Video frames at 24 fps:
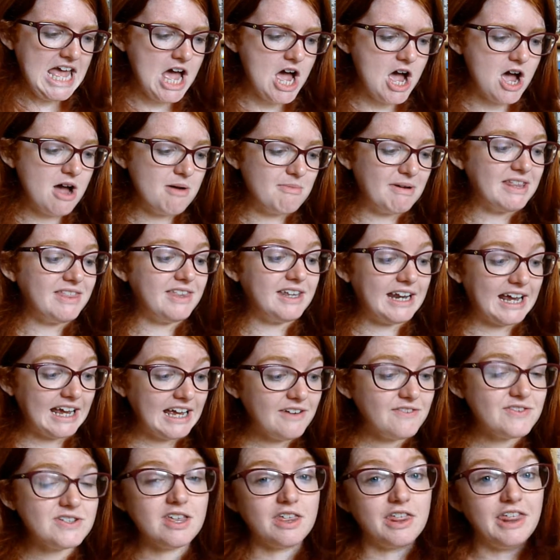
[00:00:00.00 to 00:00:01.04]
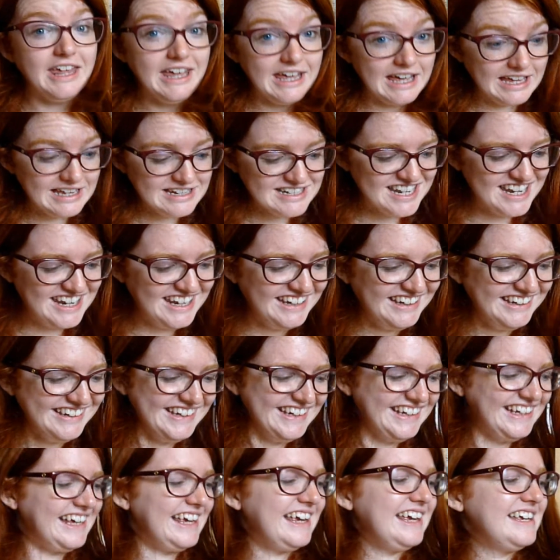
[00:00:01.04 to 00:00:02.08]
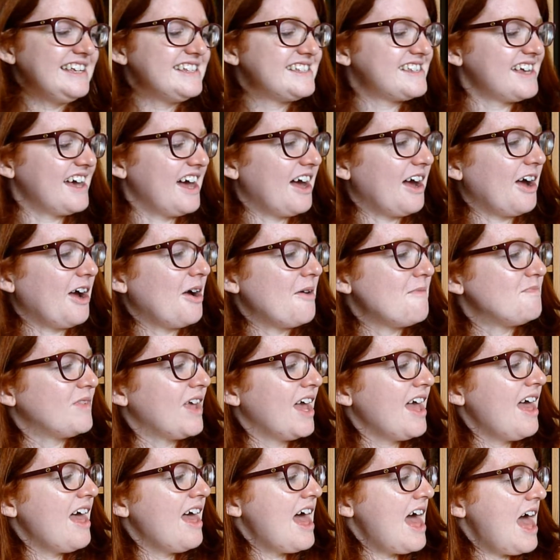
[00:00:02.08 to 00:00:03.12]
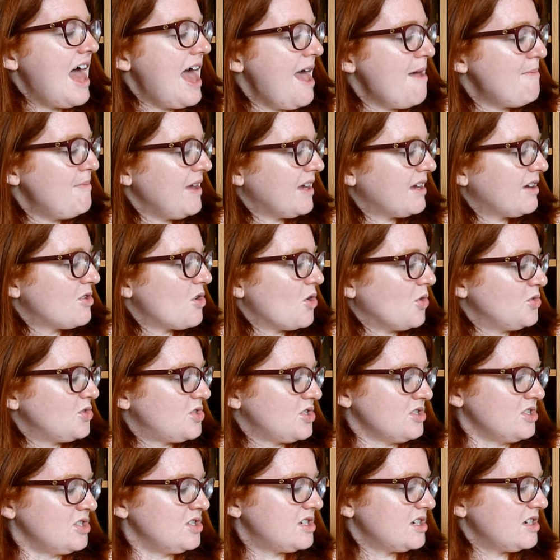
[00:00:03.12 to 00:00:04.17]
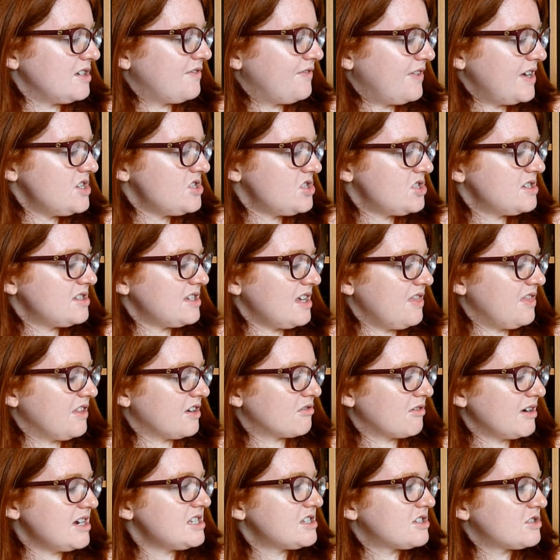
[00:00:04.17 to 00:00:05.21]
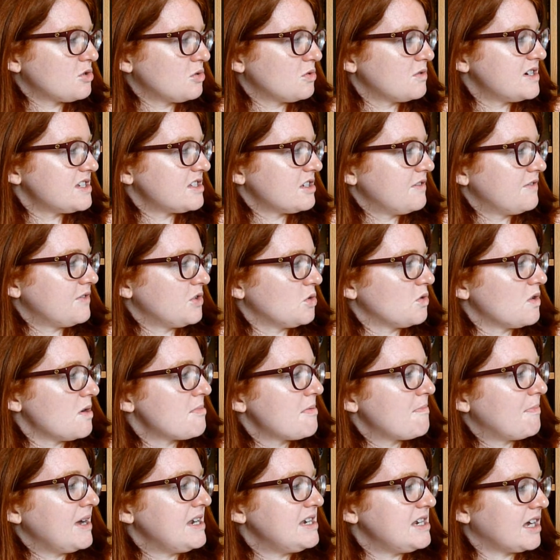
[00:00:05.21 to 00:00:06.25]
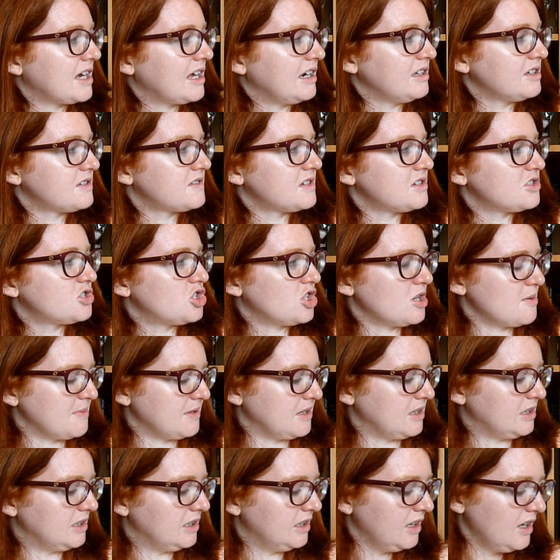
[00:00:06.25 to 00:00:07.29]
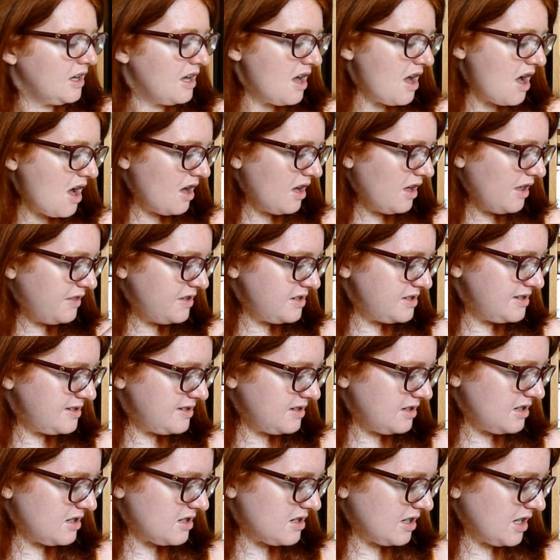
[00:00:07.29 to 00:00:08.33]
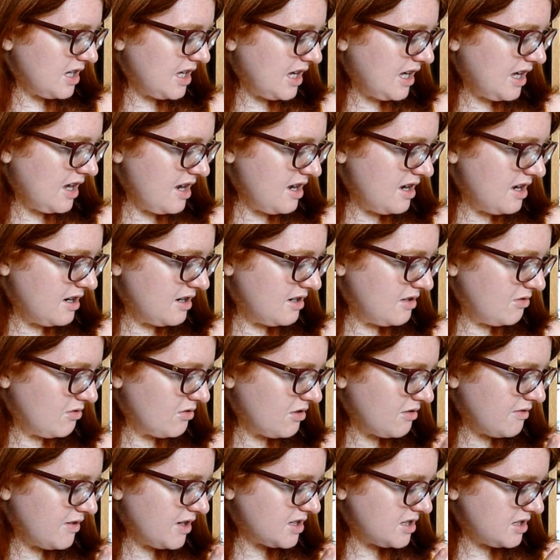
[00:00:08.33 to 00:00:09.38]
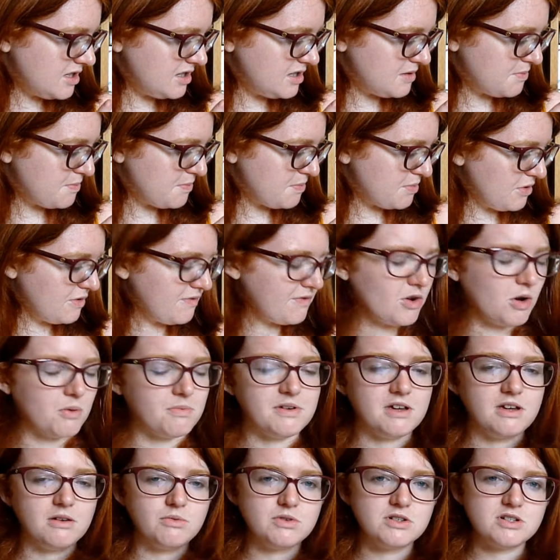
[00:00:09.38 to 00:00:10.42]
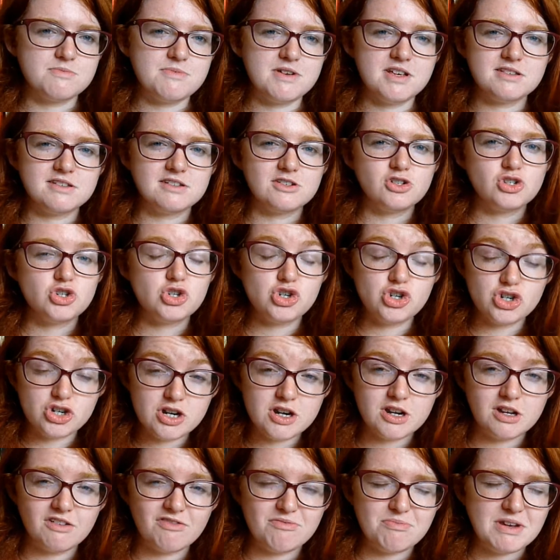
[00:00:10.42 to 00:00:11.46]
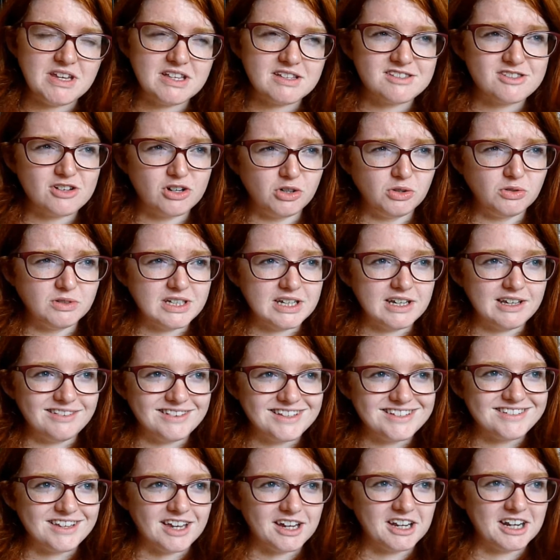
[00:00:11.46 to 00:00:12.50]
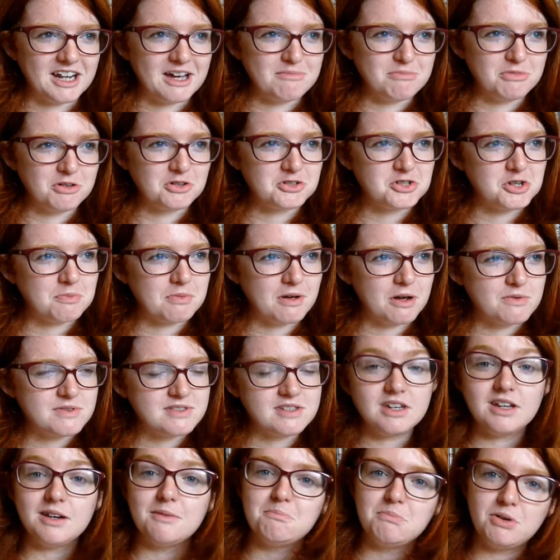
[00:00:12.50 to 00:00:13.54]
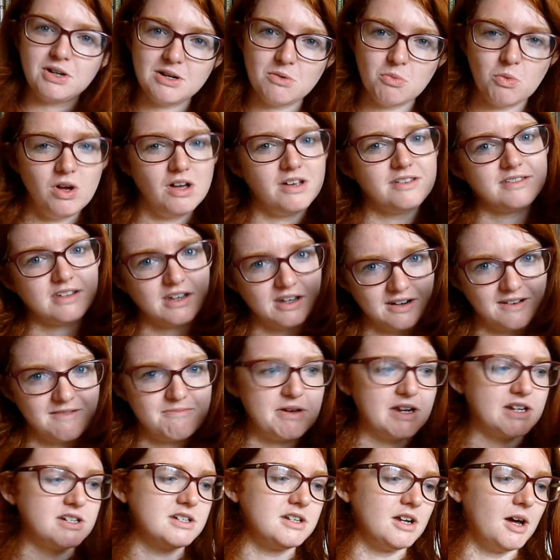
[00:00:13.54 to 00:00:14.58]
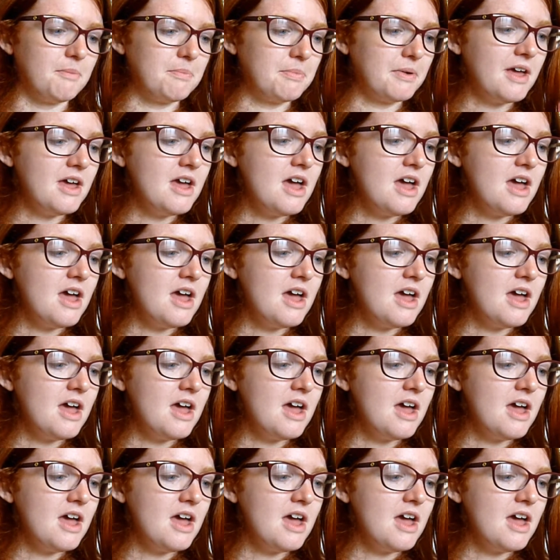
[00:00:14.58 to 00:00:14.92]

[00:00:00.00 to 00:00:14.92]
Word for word: Um, and then after that is um, Epic Continent, Adventures in the Great Stories of Europe by Nicholas Jubber. Uh, this is actually a non-corrected proof copy, which means it shouldn't have been sold in the second-hand bookshop I was in, but it was, and I picked it up.